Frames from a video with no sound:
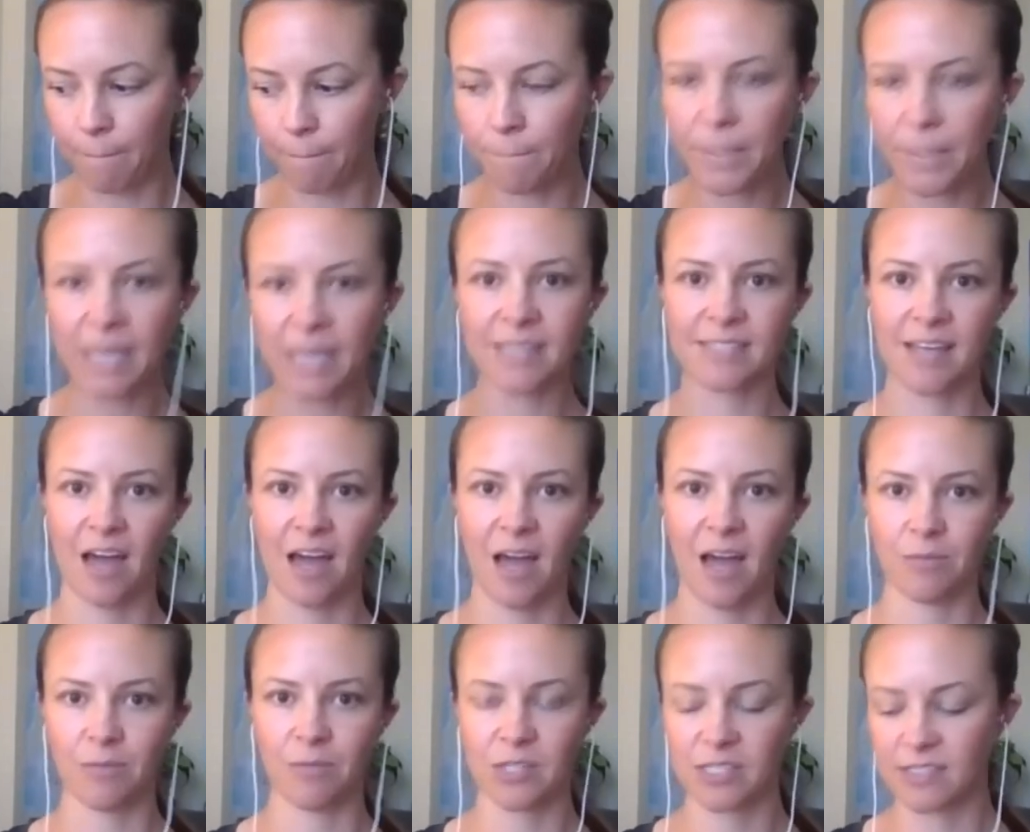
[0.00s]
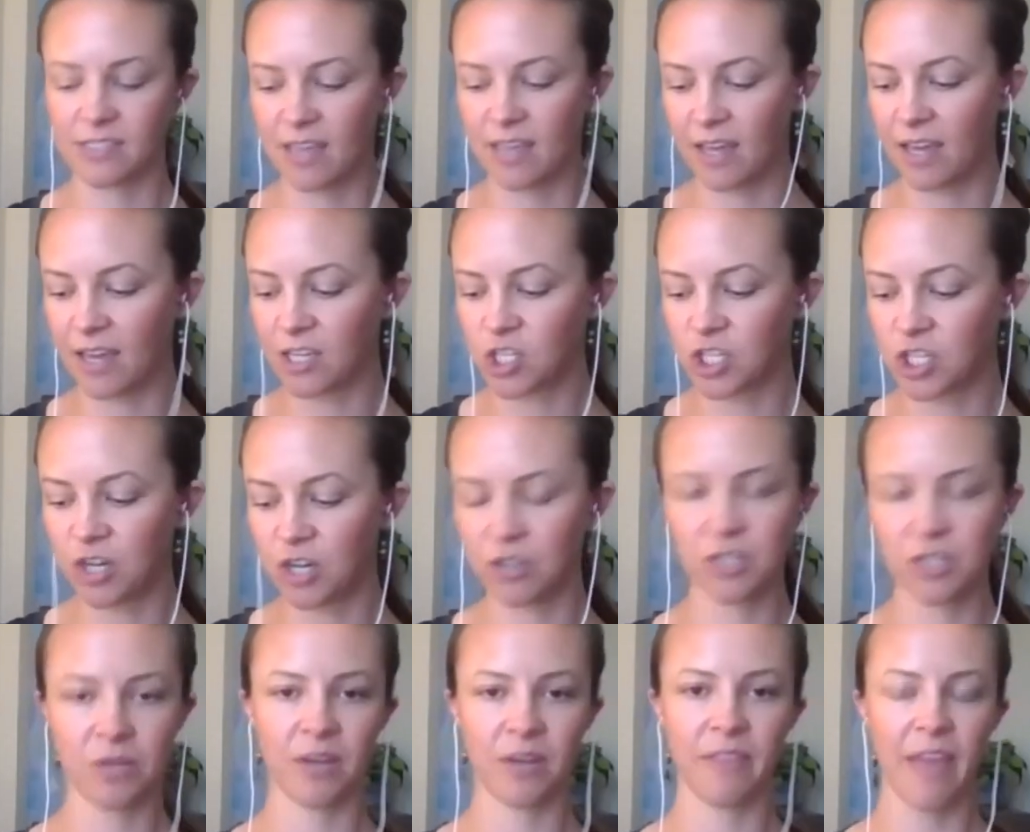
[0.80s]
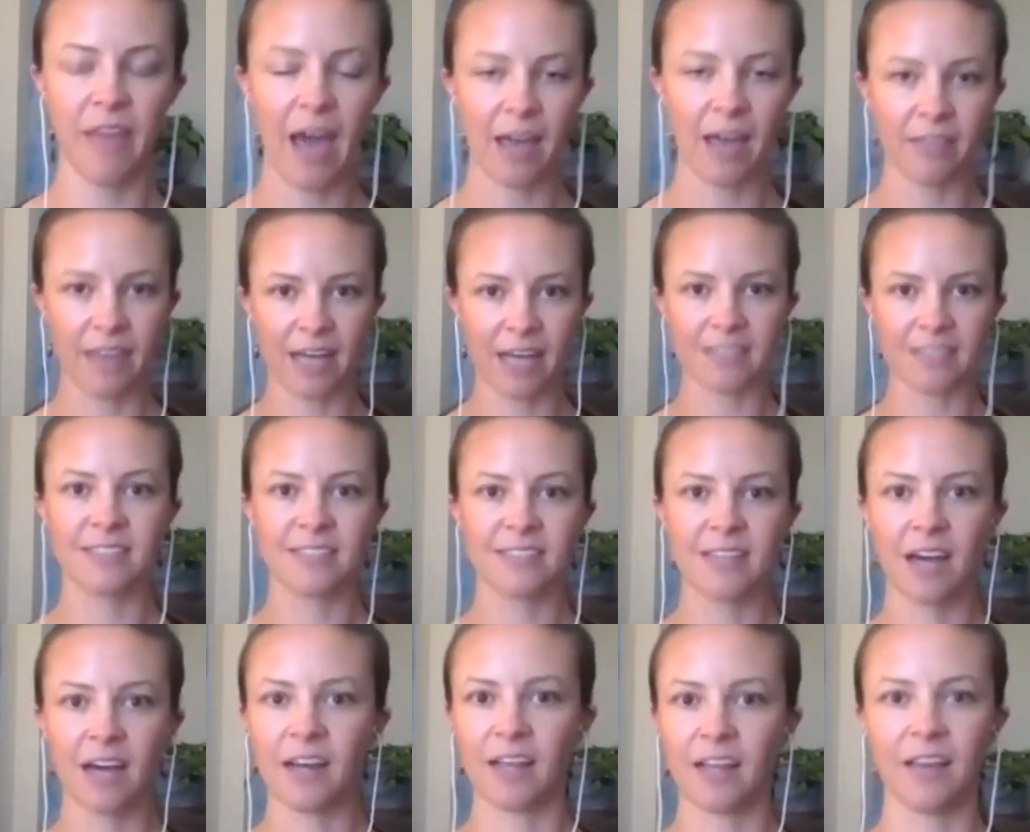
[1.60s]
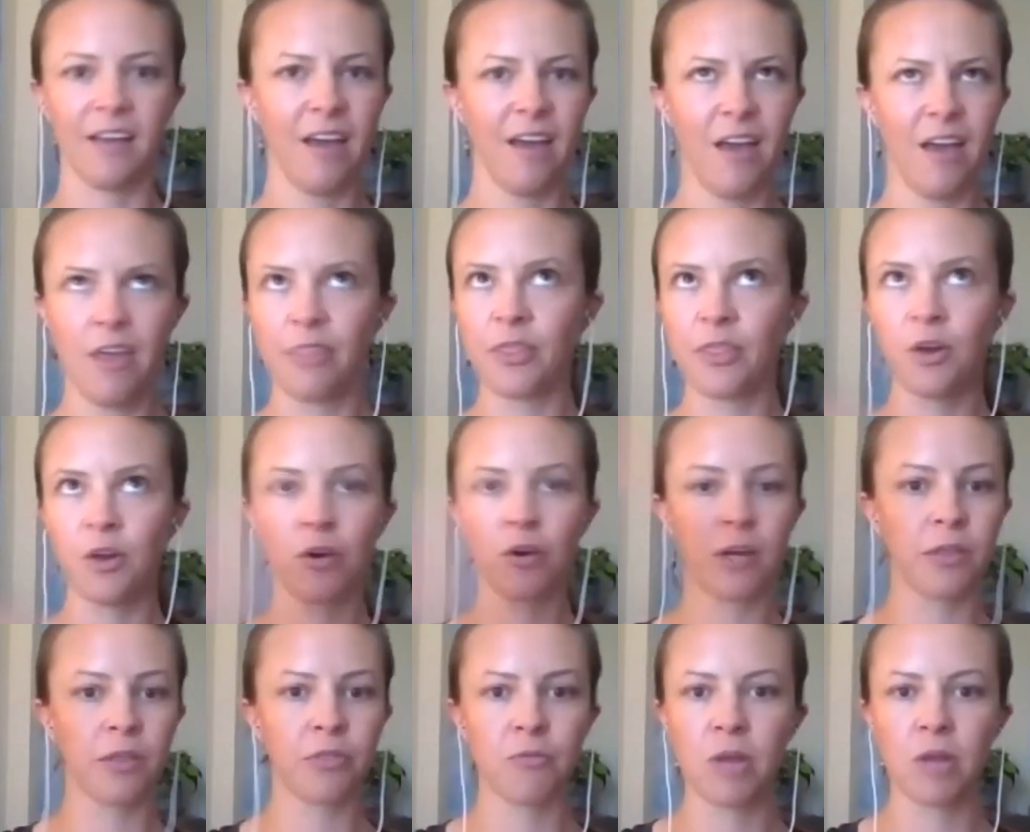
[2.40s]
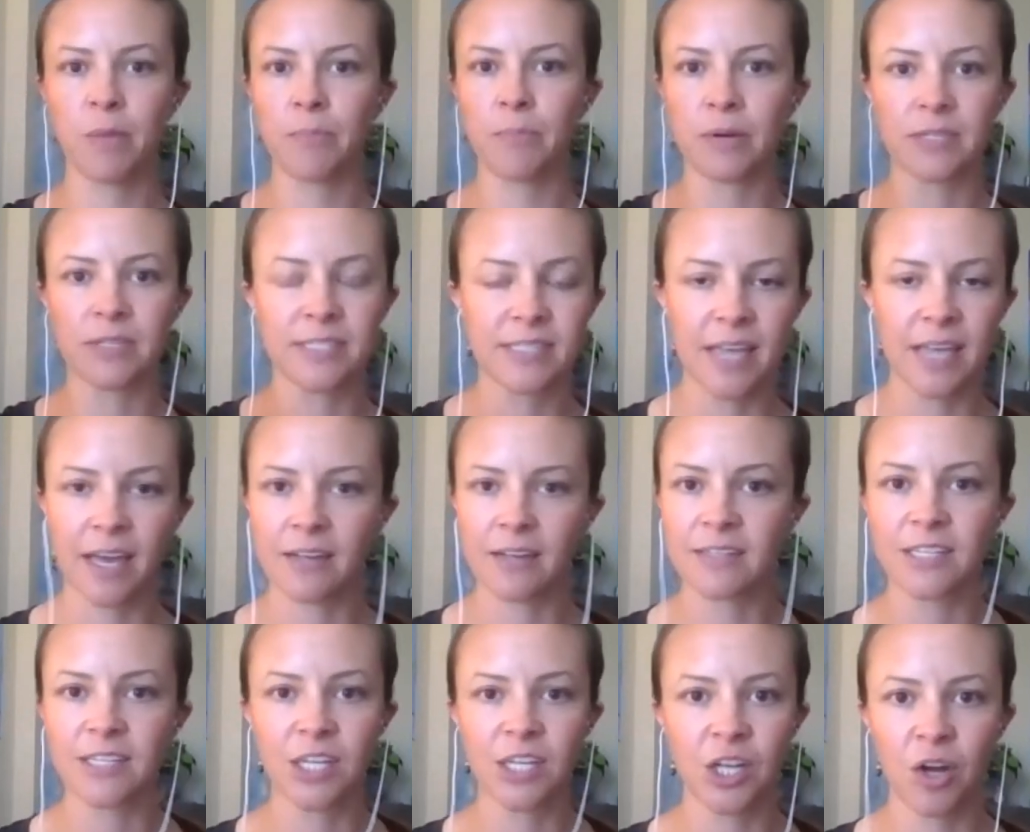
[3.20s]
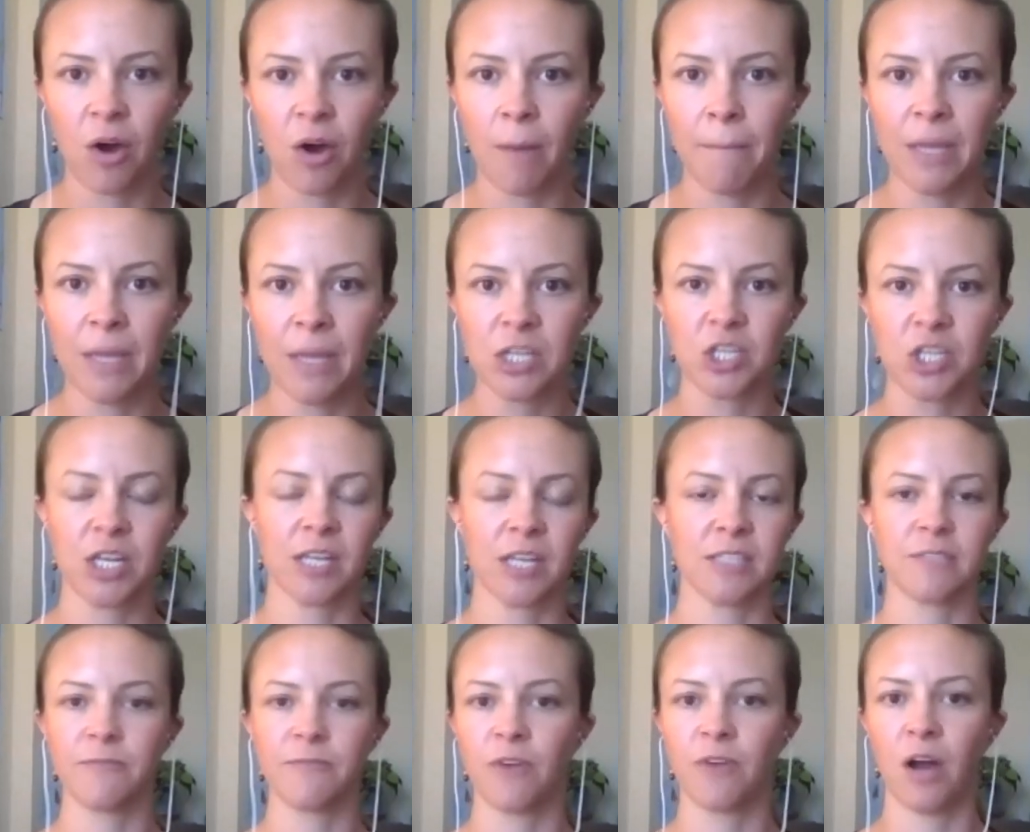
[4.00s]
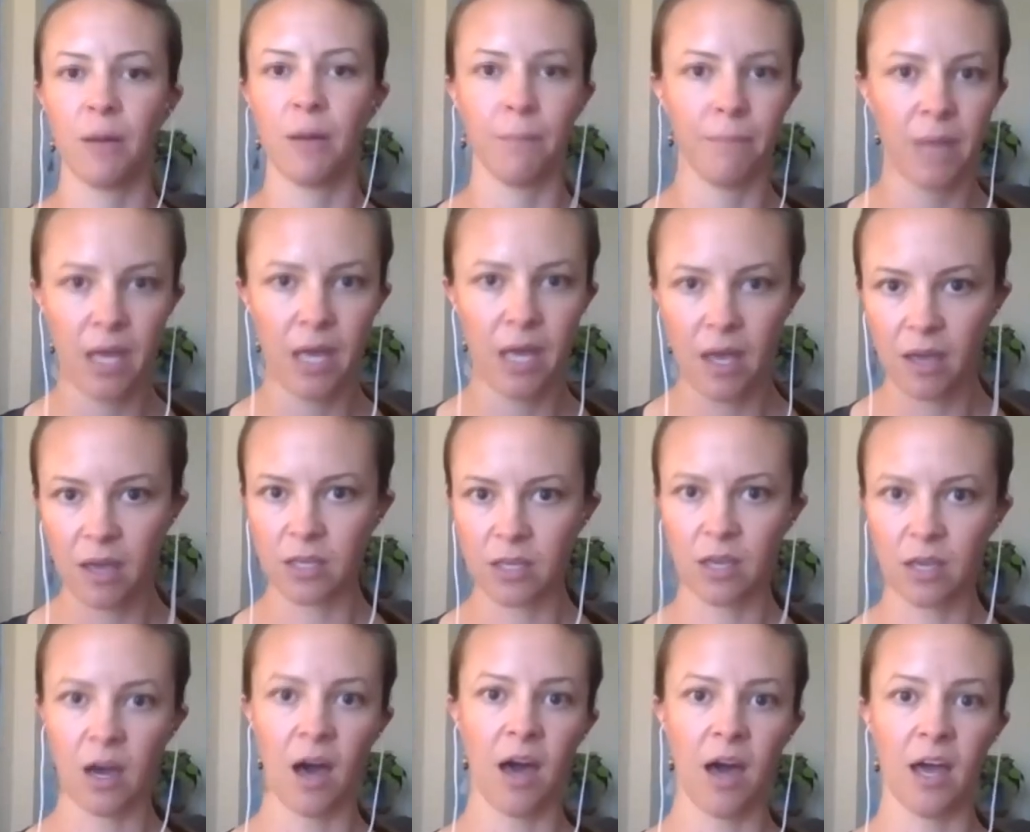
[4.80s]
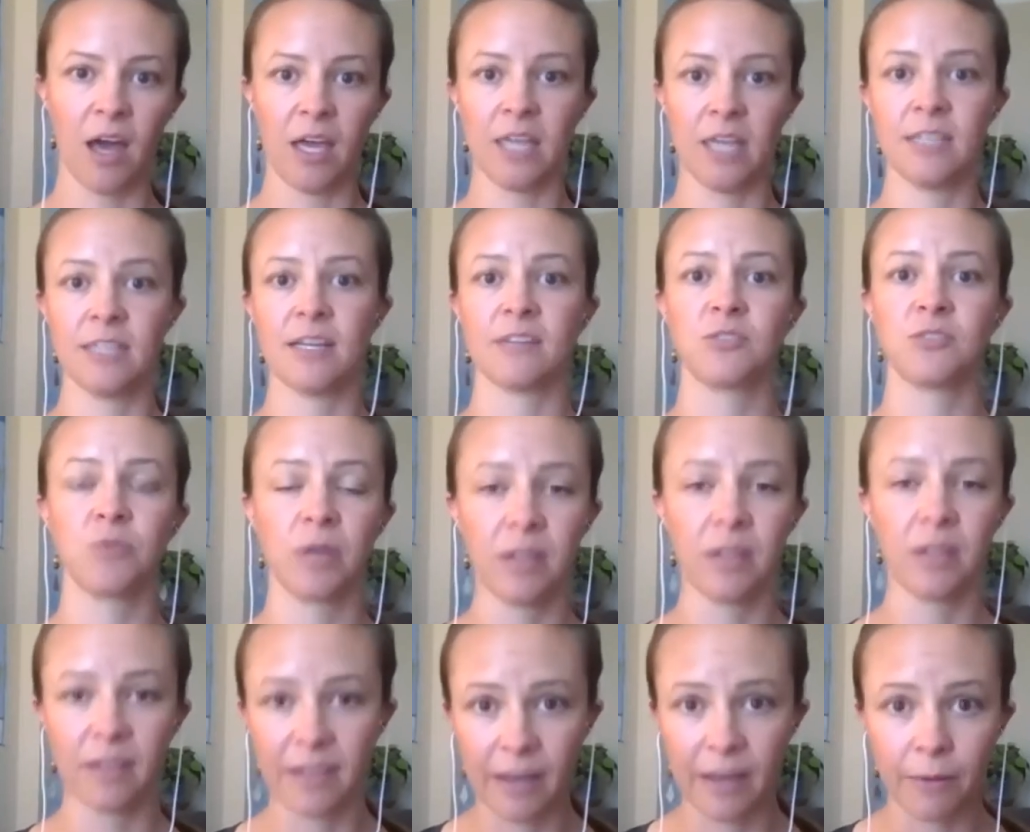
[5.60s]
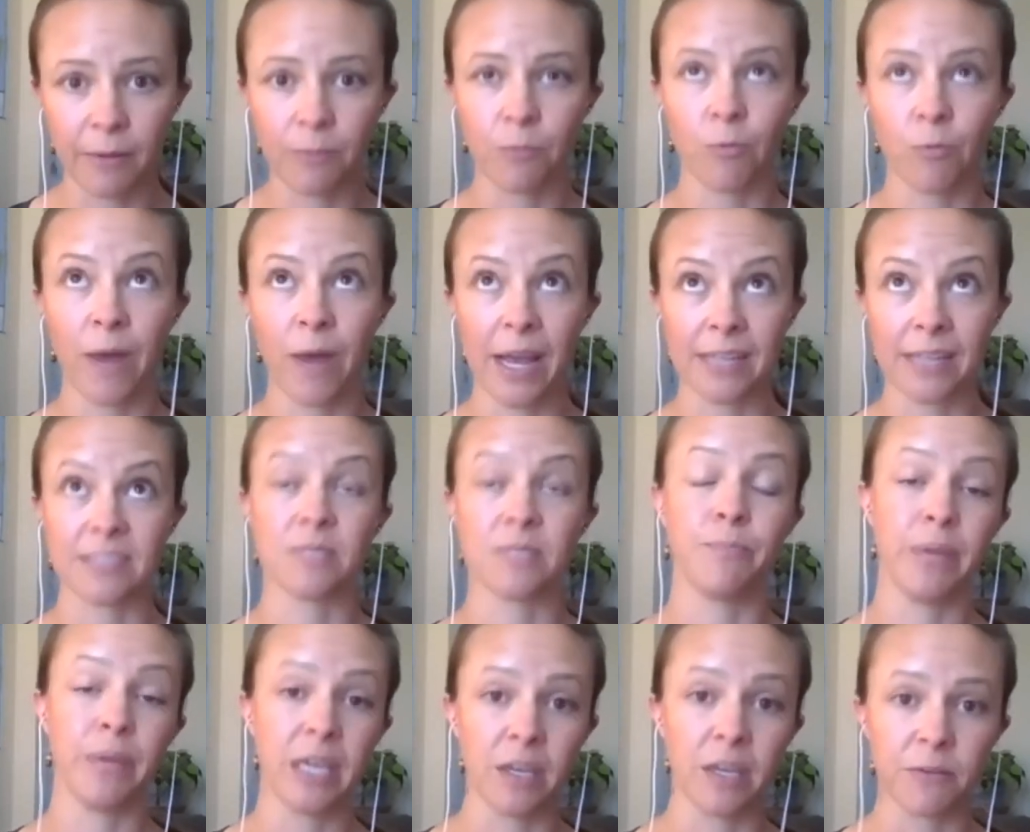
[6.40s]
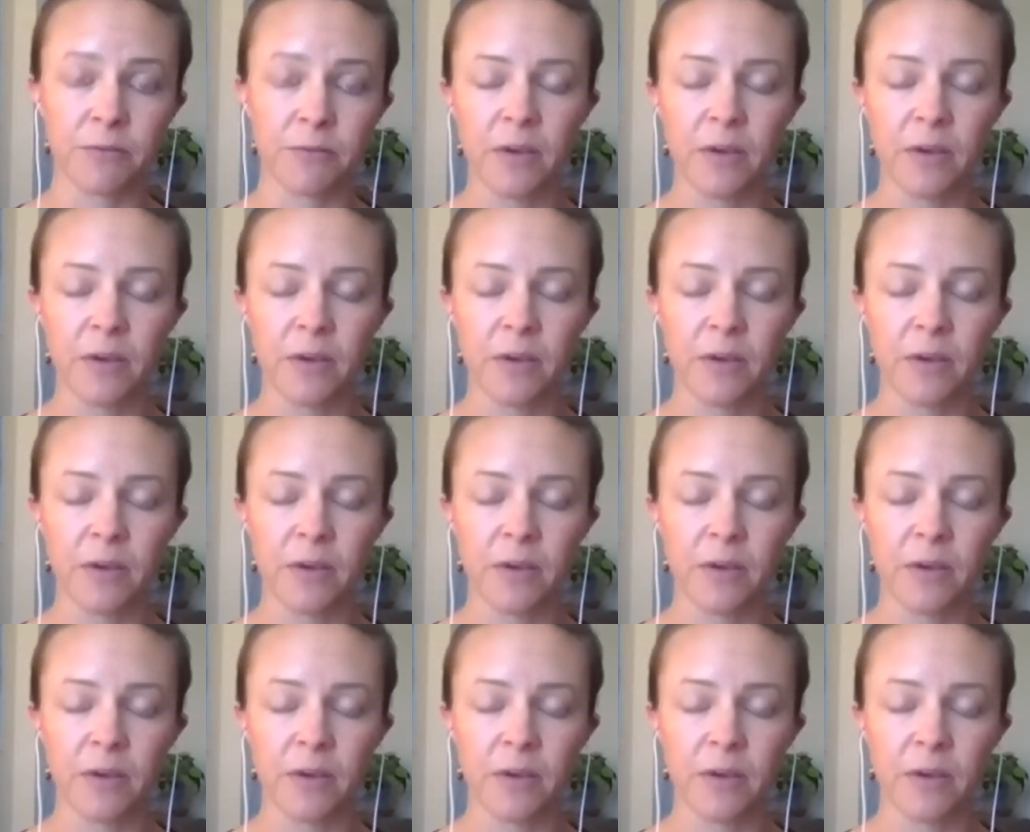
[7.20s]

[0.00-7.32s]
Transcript: big time, just like I showed you in that, that study, 33% you know, emissions from uh, industrially raised beef.